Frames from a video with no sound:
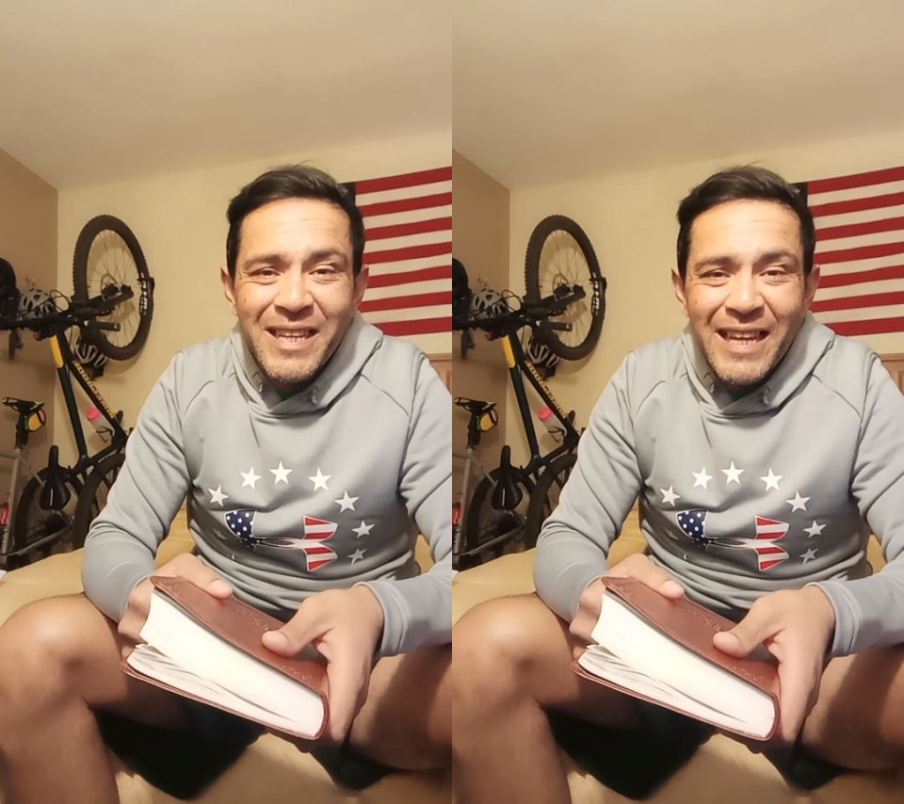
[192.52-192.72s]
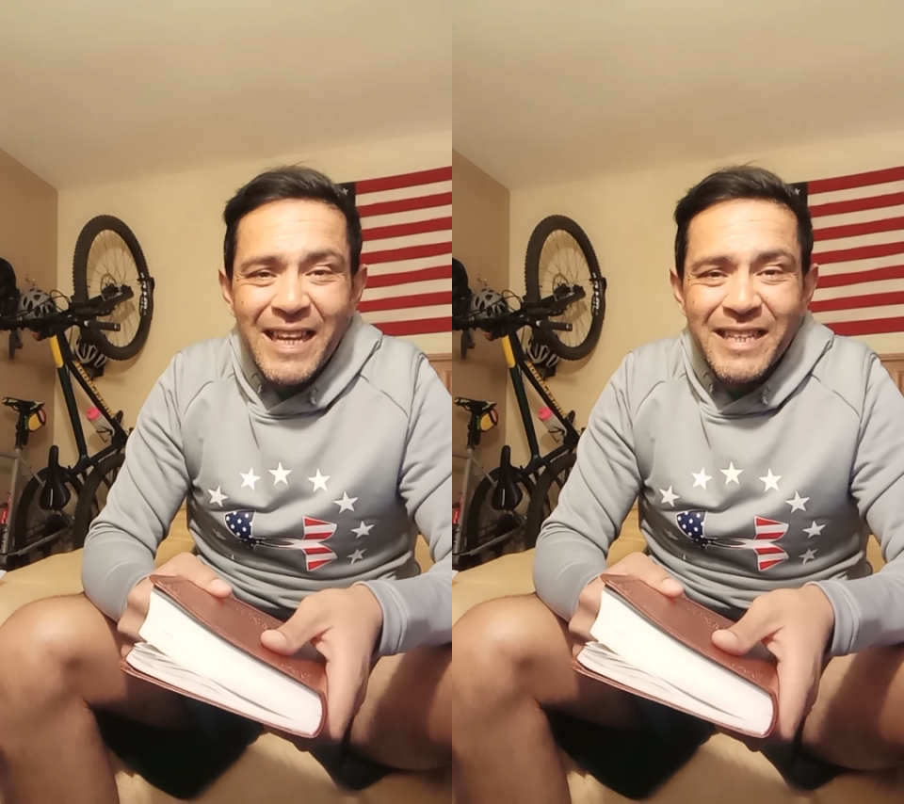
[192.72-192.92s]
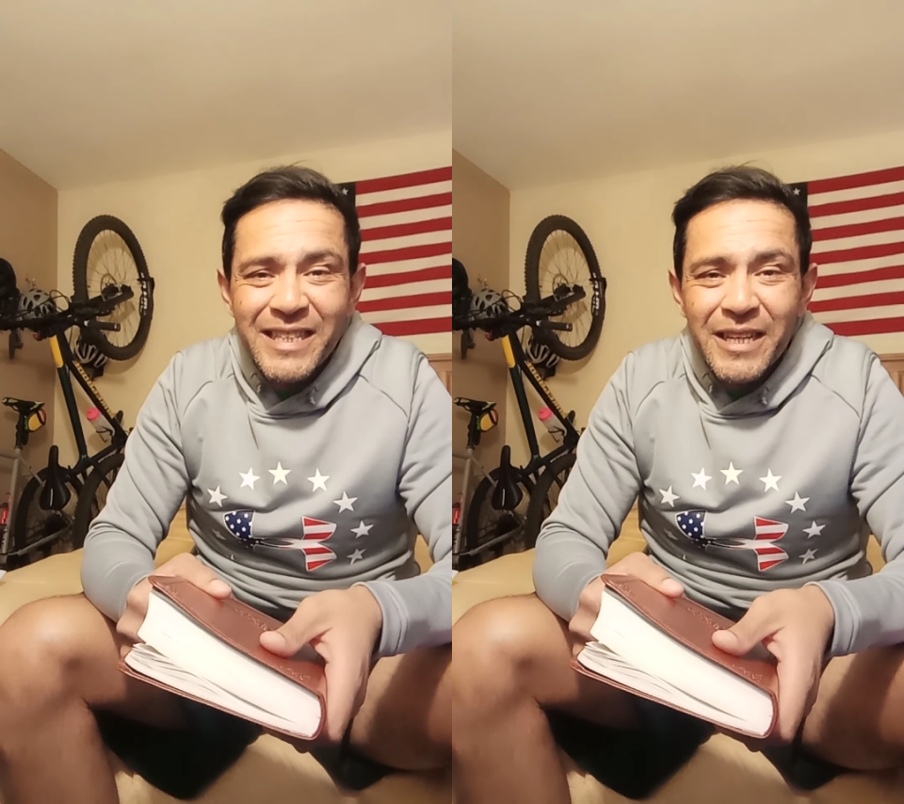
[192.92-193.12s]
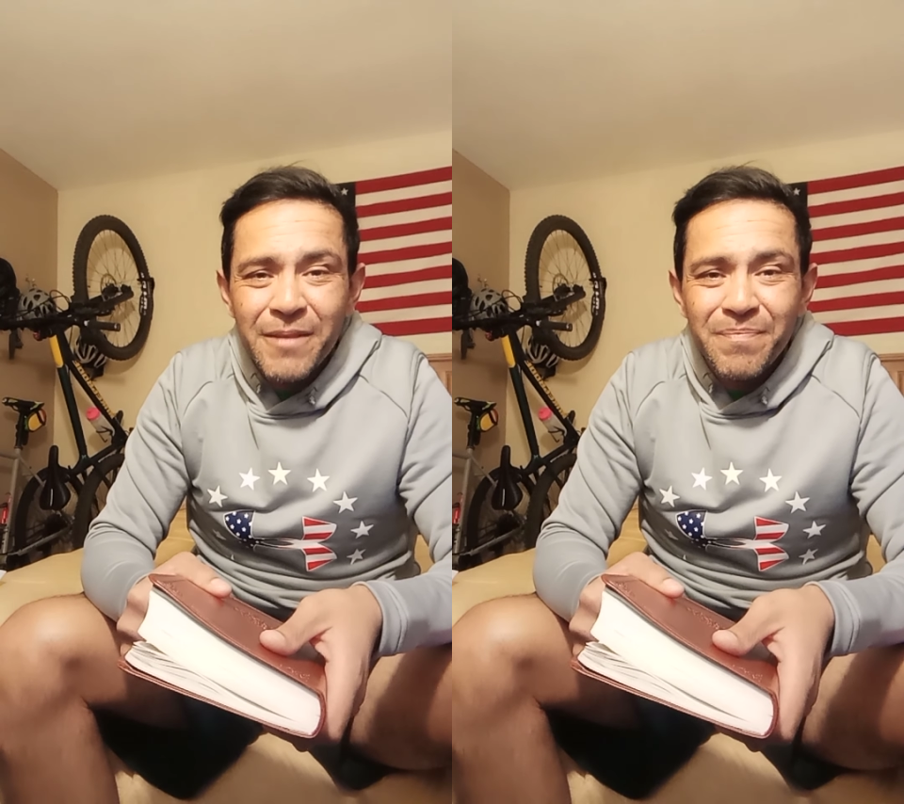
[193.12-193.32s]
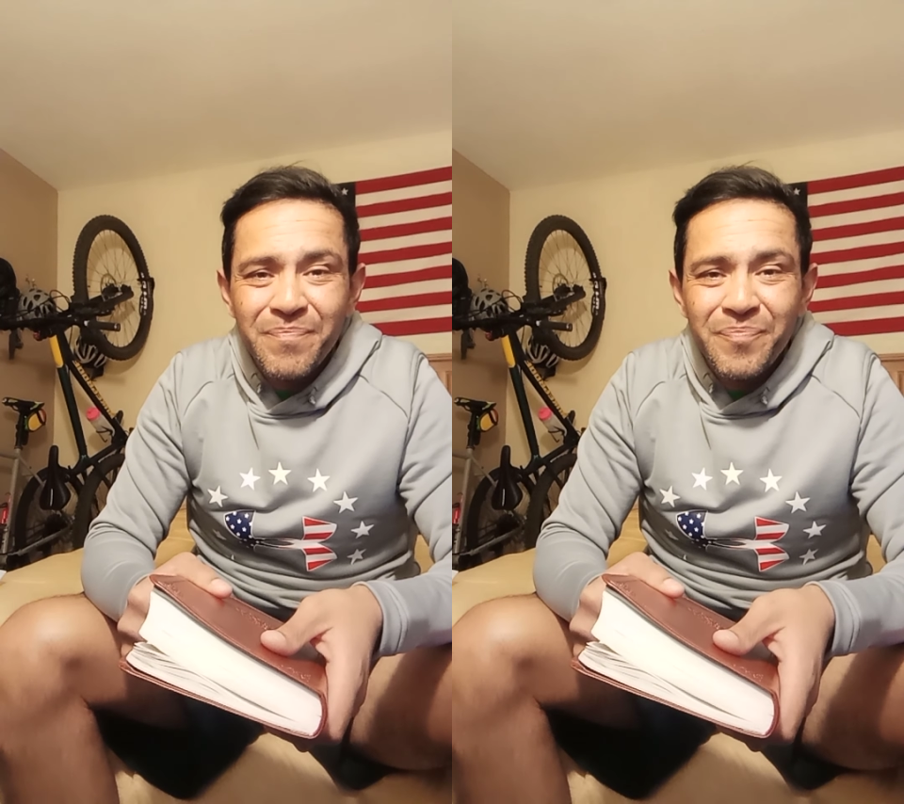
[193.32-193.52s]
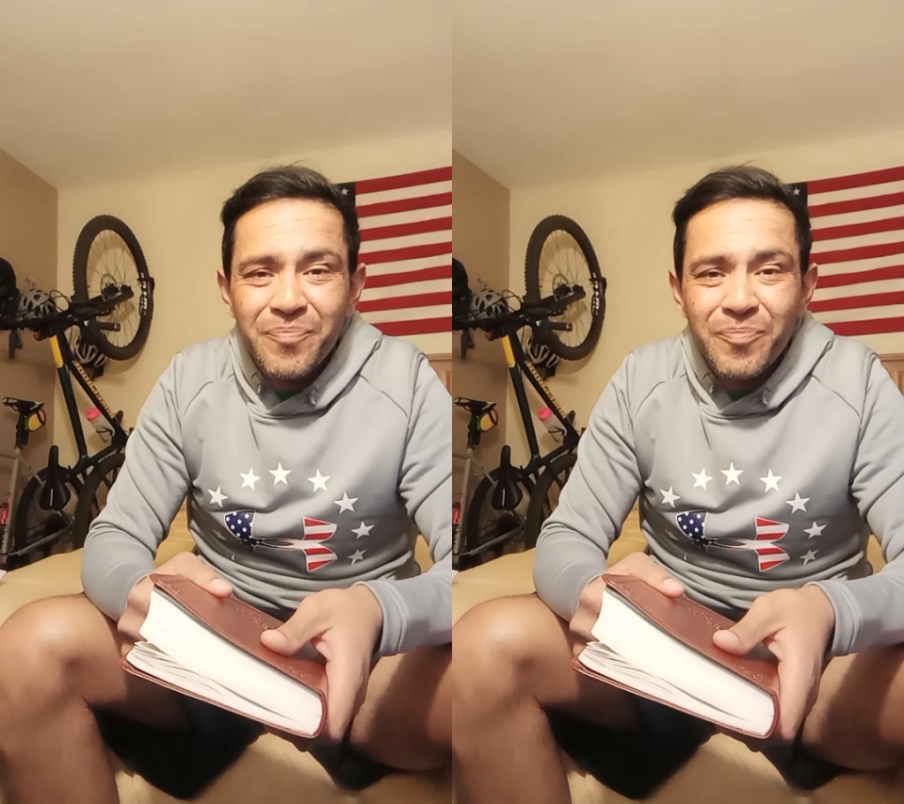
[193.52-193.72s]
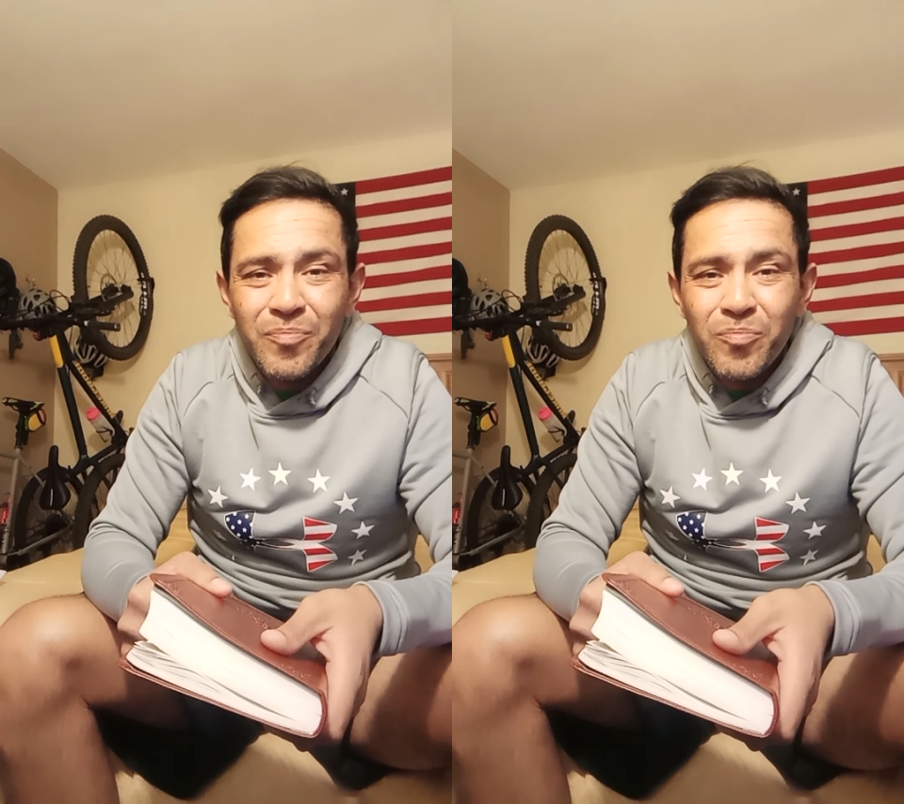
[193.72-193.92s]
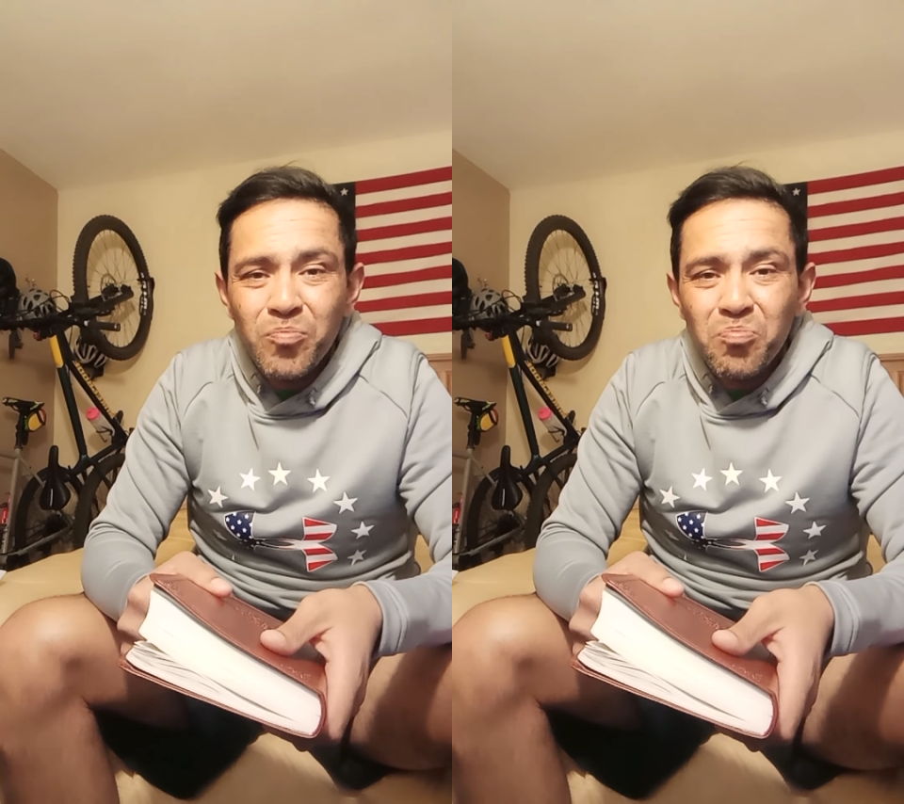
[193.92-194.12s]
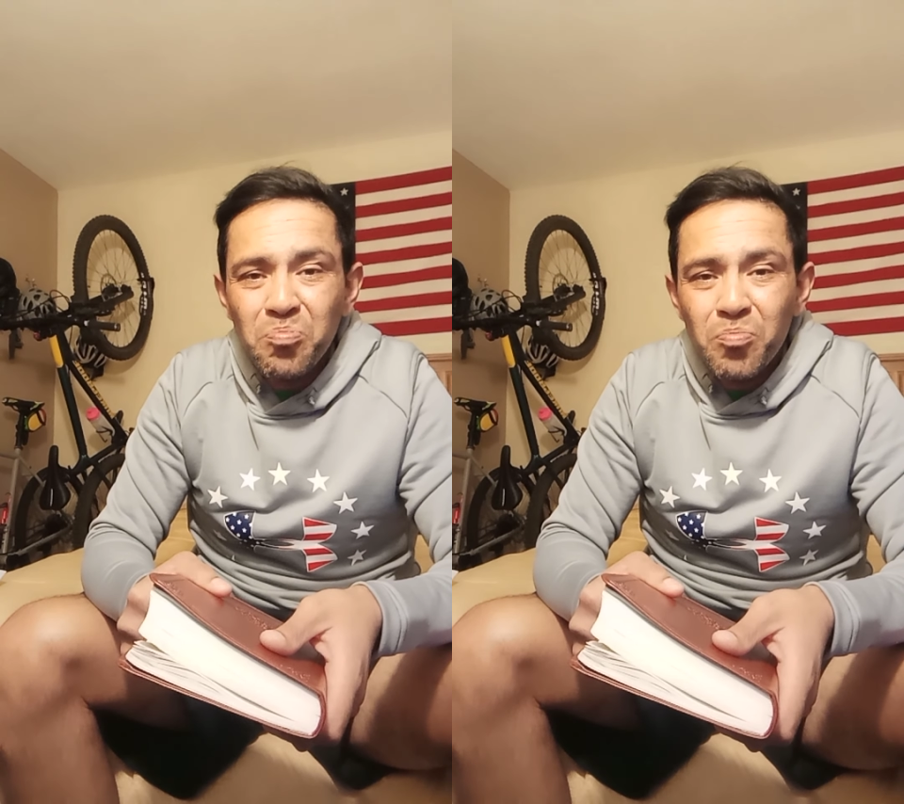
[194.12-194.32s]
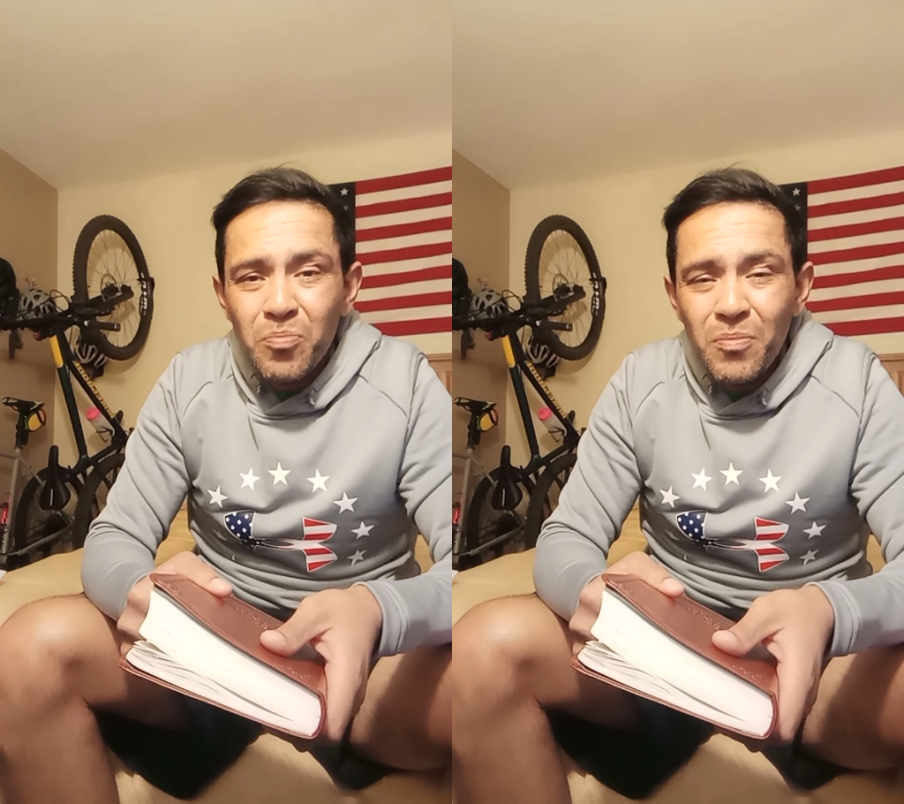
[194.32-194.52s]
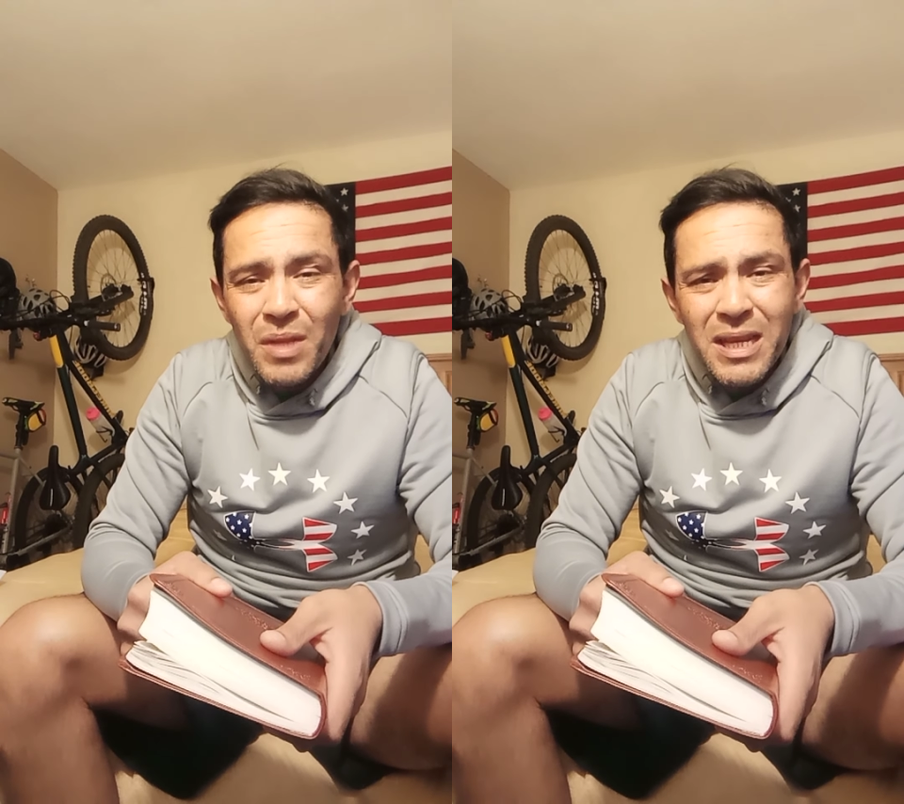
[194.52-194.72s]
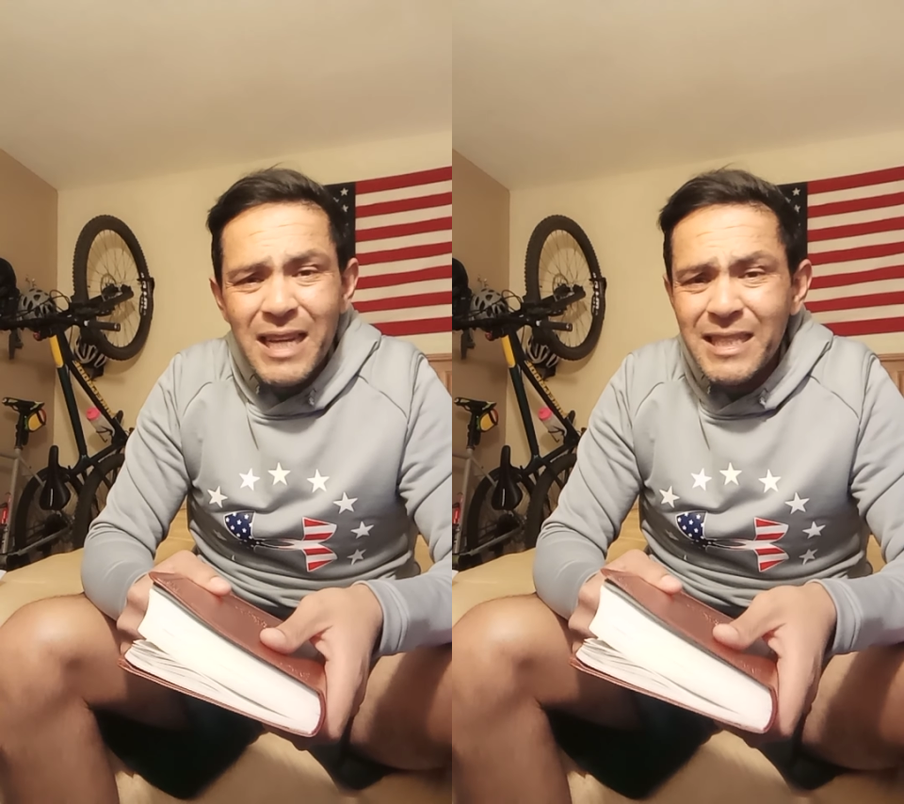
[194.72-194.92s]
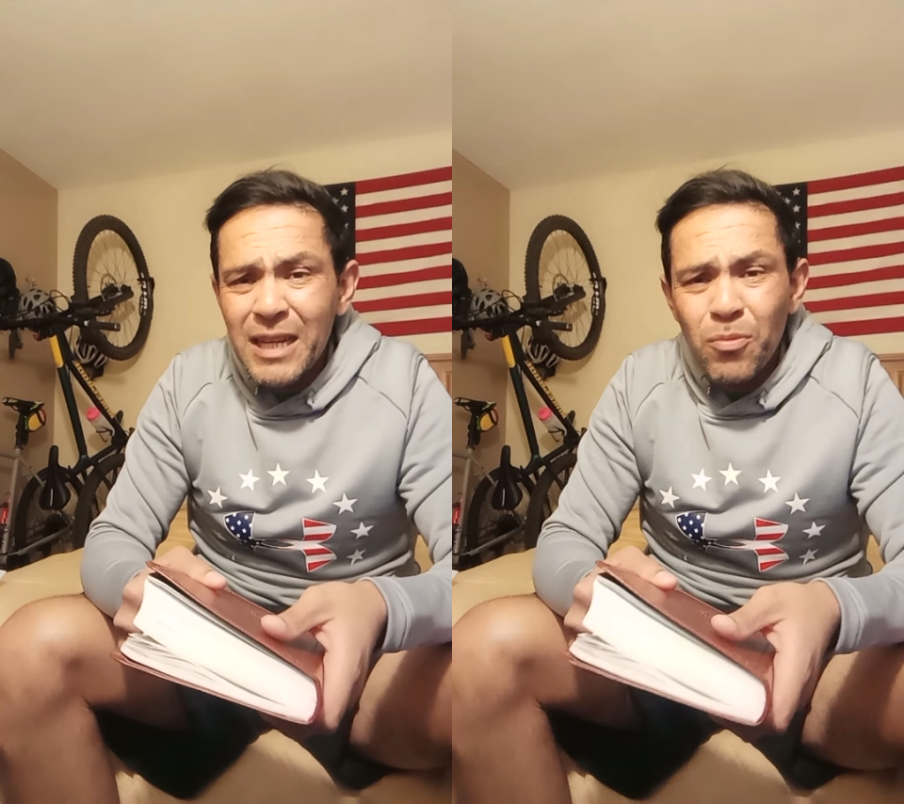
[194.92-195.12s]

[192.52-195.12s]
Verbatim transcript: And um, I say,